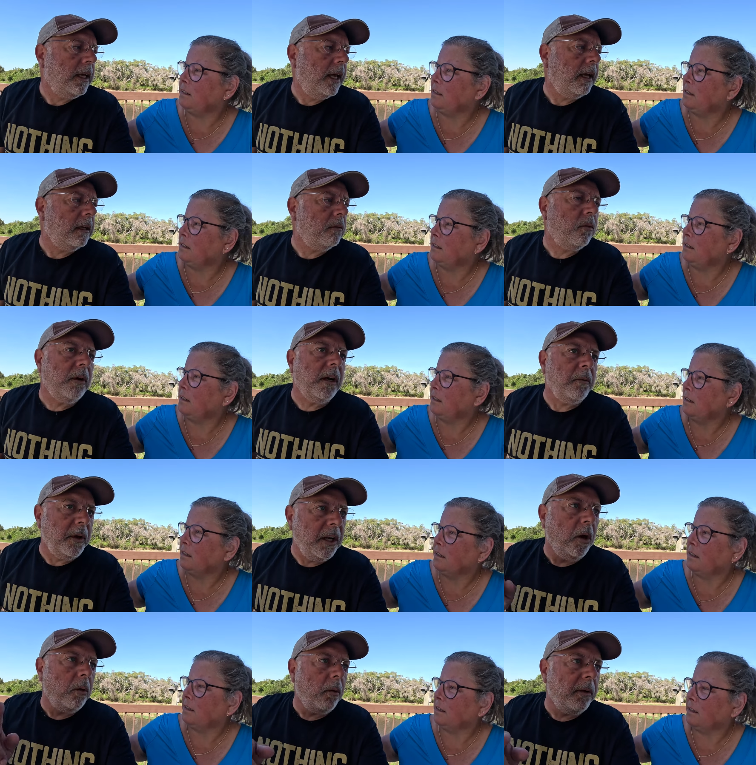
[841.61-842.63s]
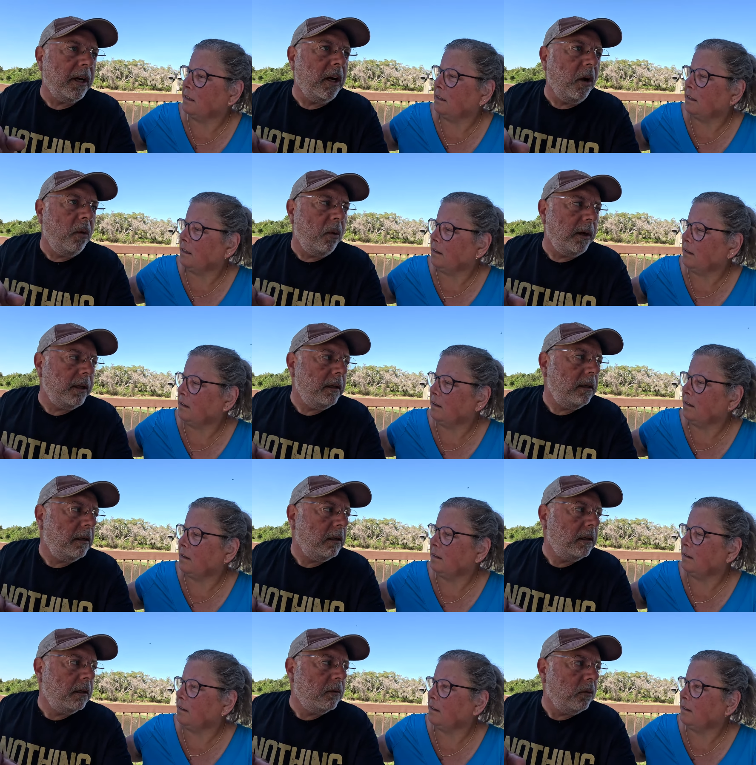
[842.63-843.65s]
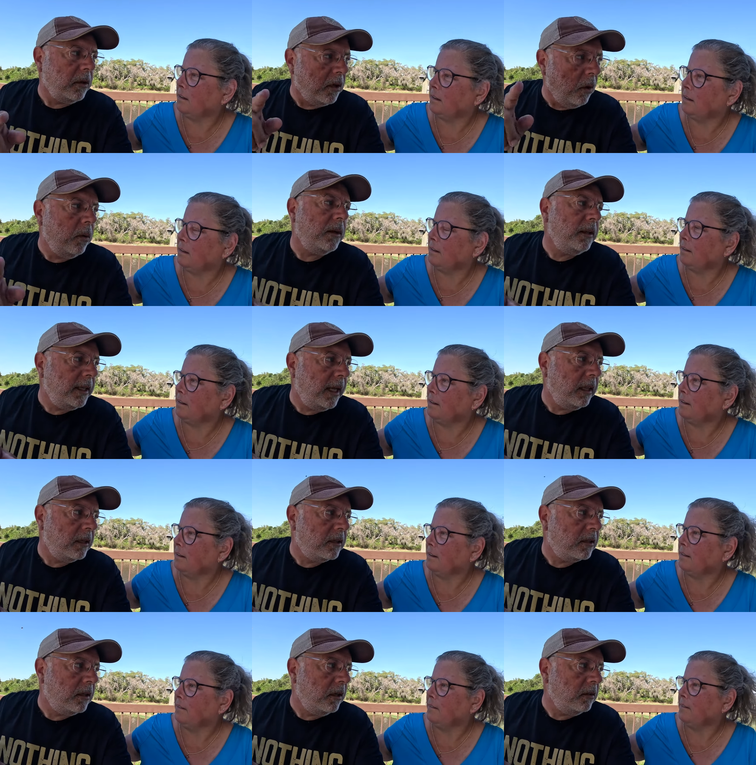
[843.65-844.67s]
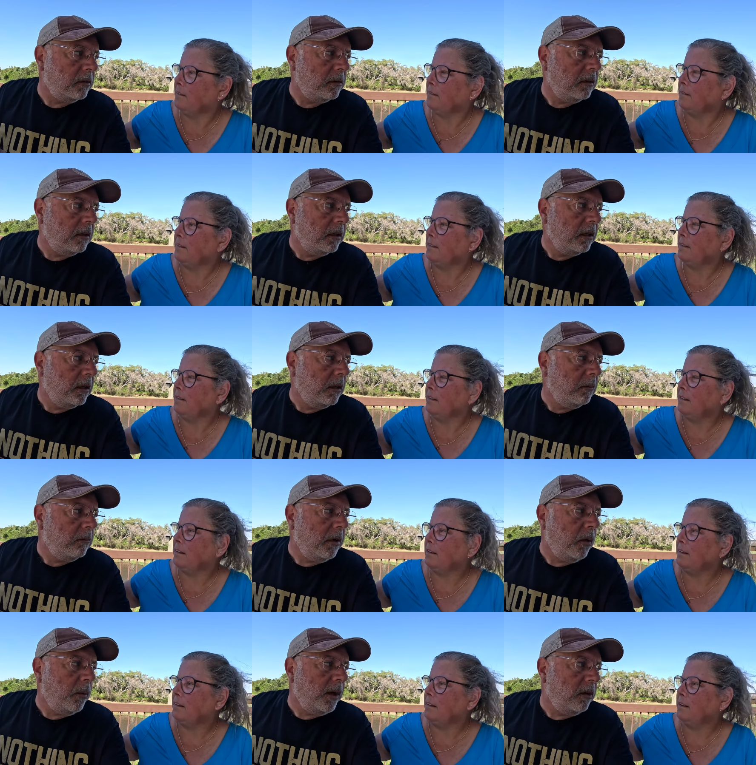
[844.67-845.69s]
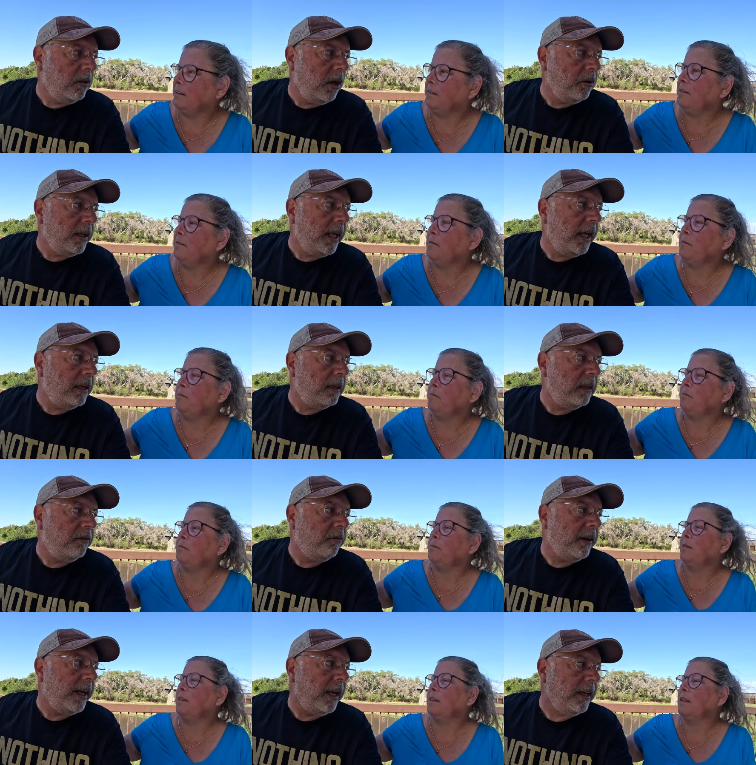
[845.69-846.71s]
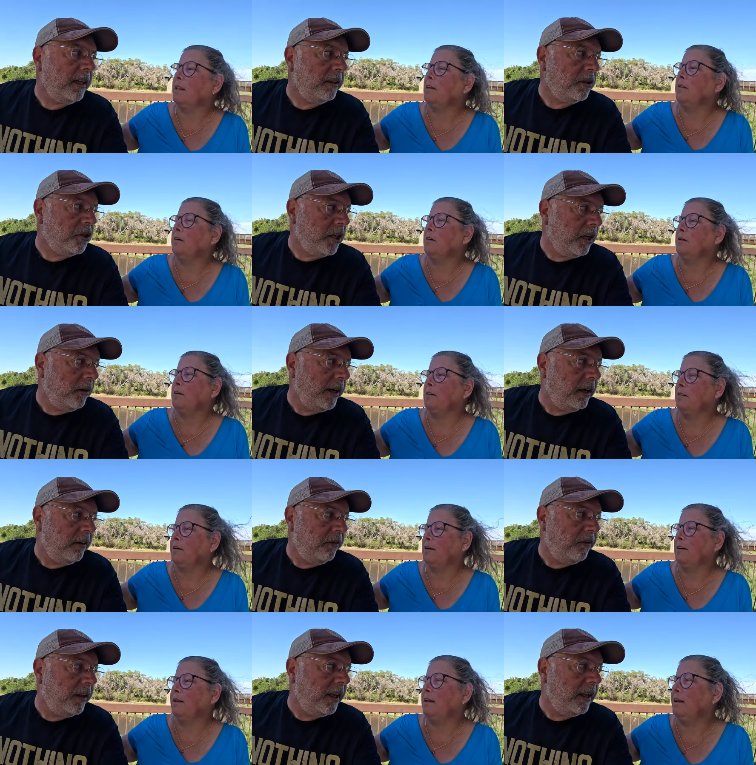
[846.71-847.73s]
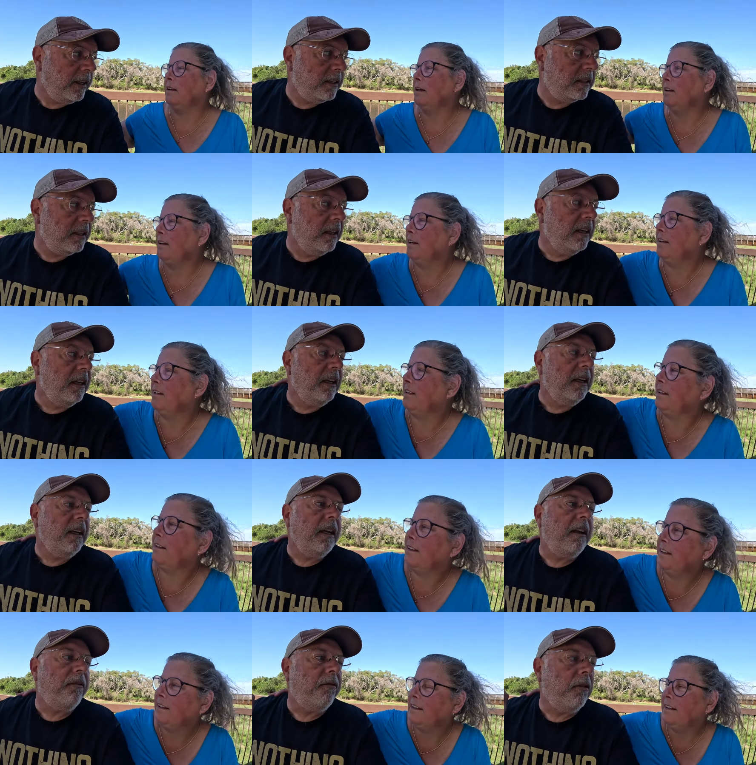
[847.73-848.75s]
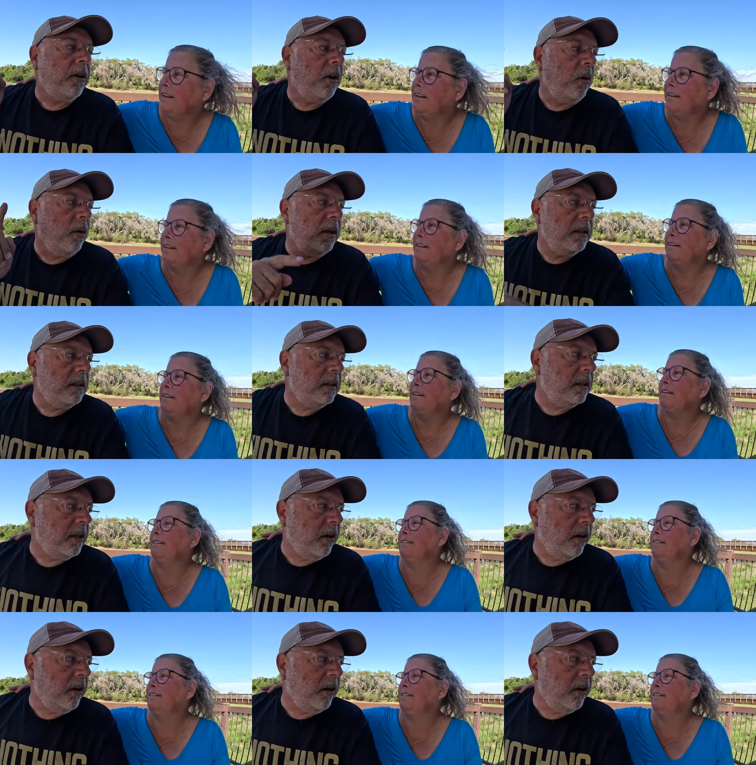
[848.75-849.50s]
Speaker 1: Yeah, we we know where we're going. We're going to Yellowstone, but we don't know yet if we got to get the generator fixed, if we're going to the